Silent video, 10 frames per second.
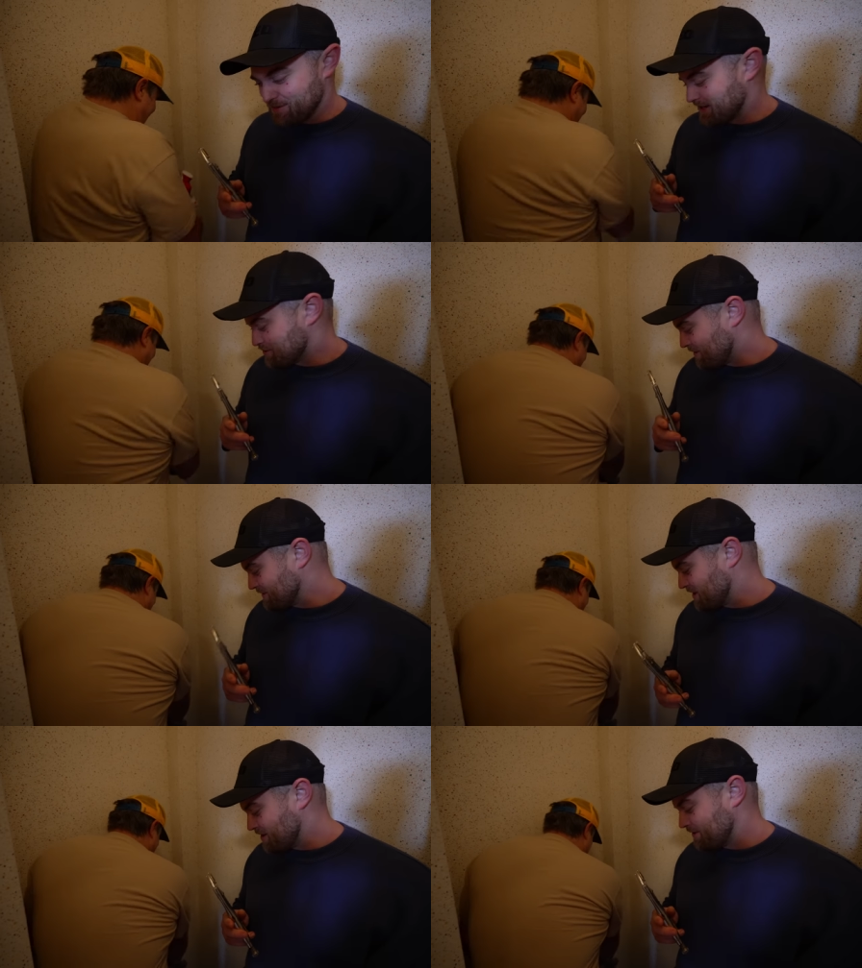we're going to try
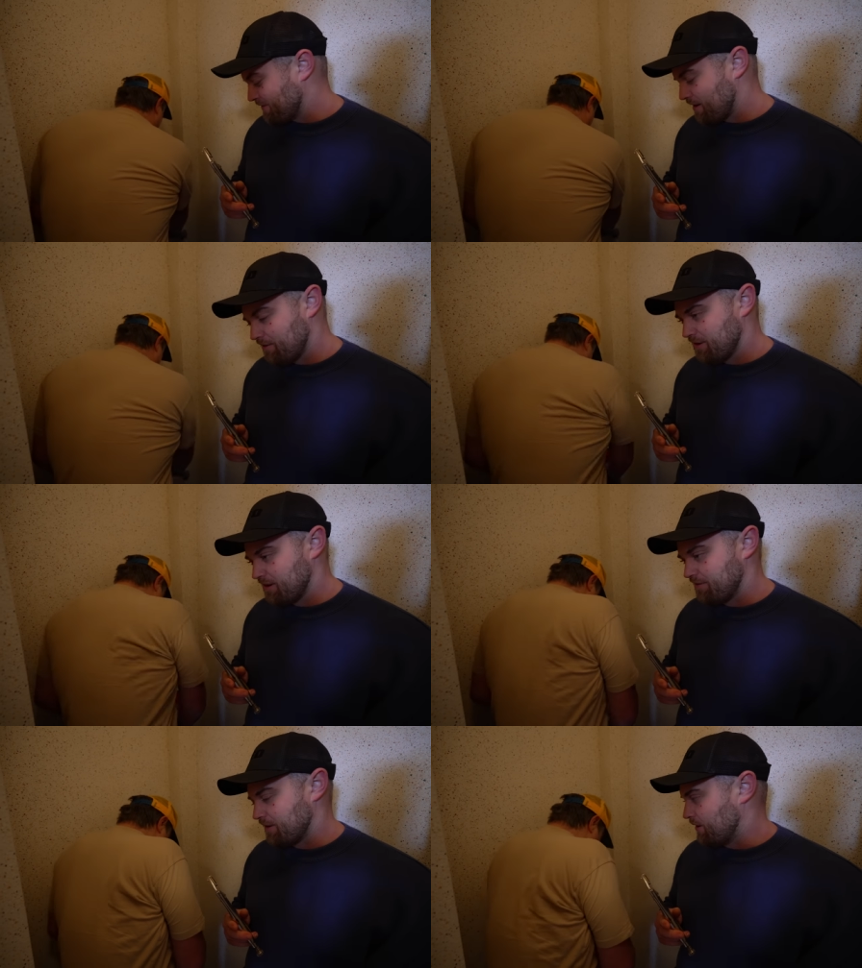and turn the valve
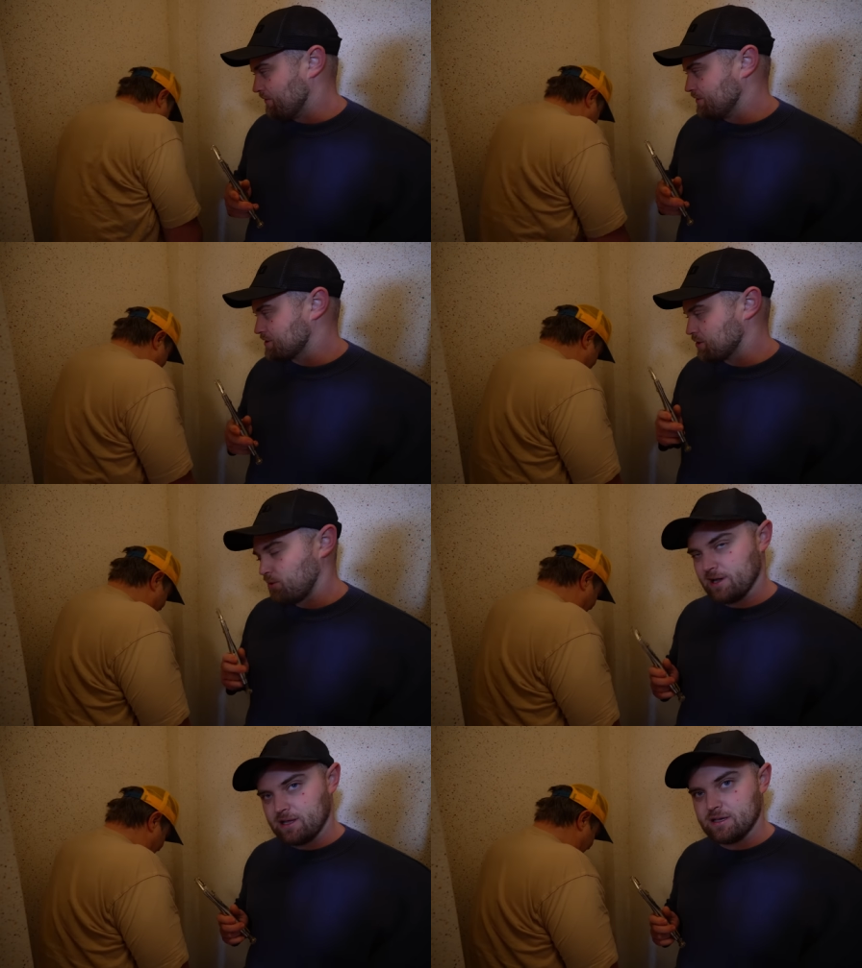off on the
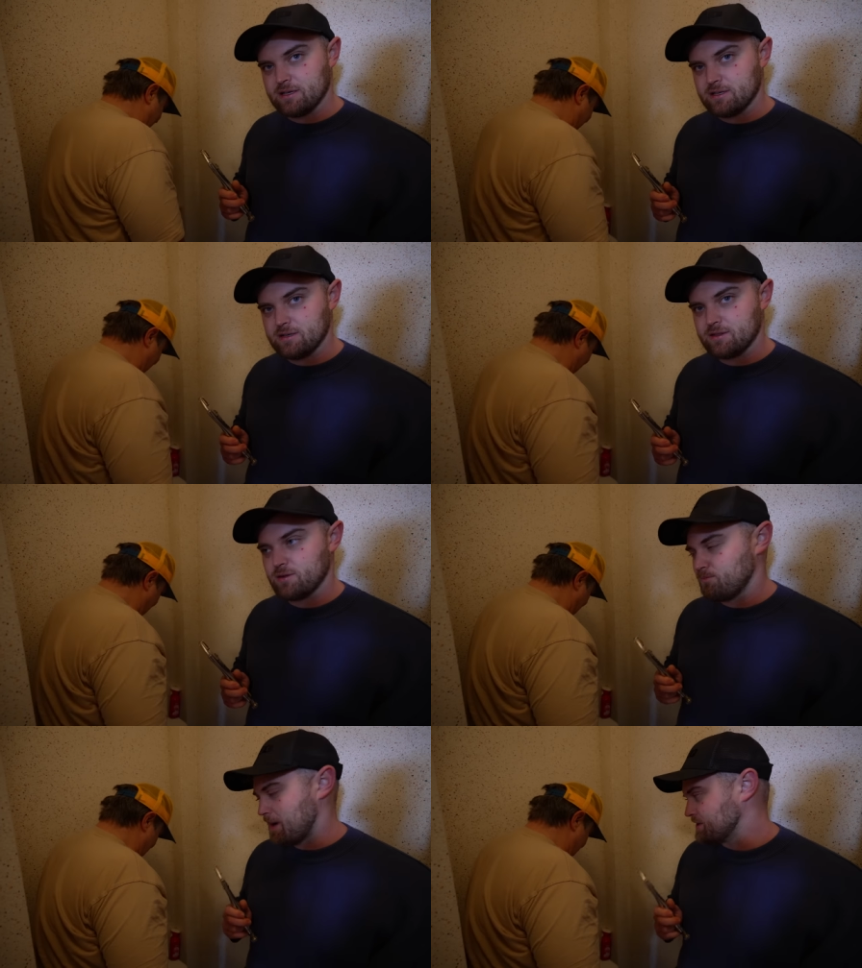toilet
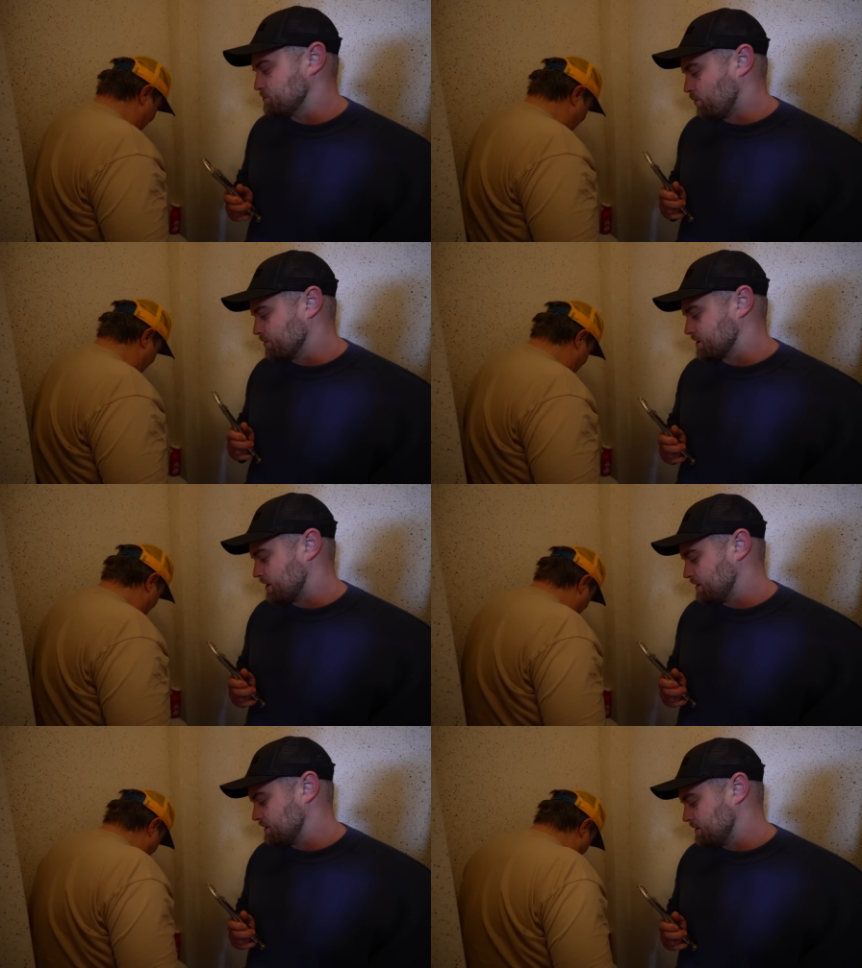with mains
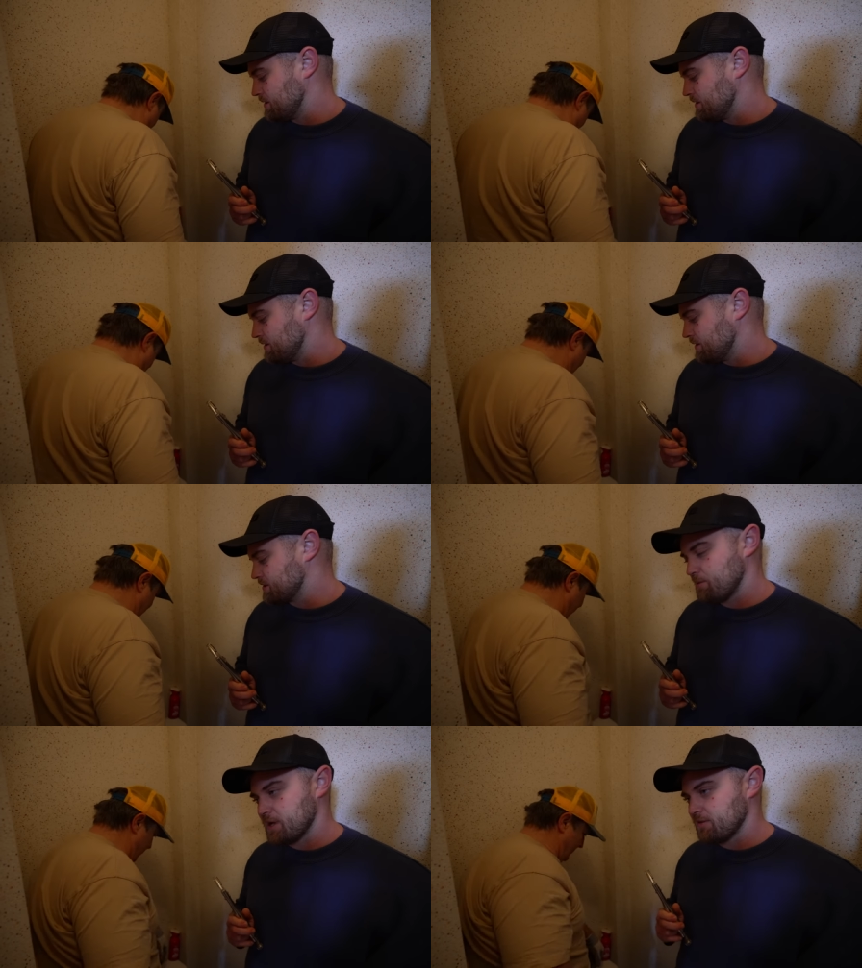water. Yeah.
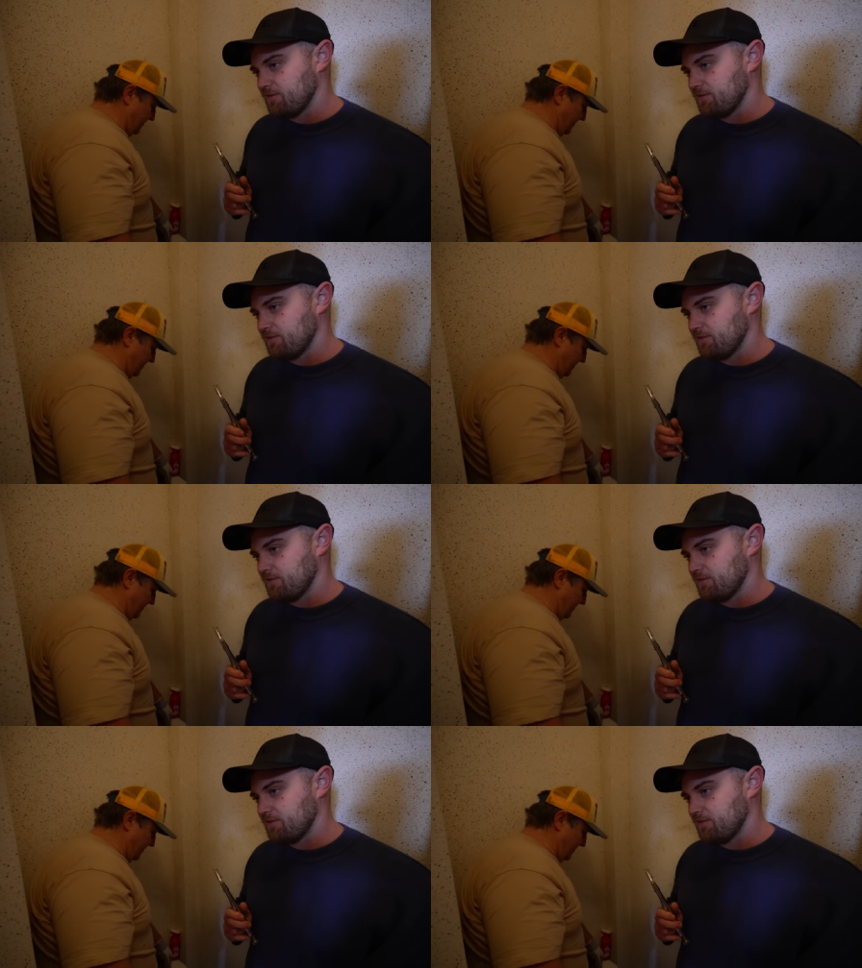So we can